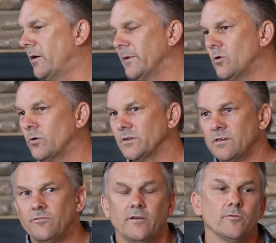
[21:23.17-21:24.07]
Army Corps is
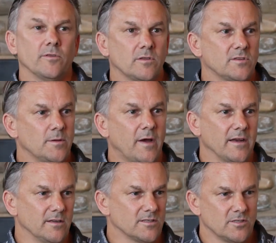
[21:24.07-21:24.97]
involved with some
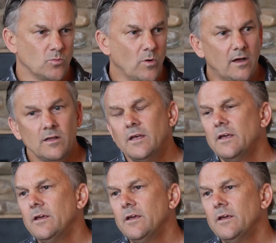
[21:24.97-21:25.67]
ideas as well.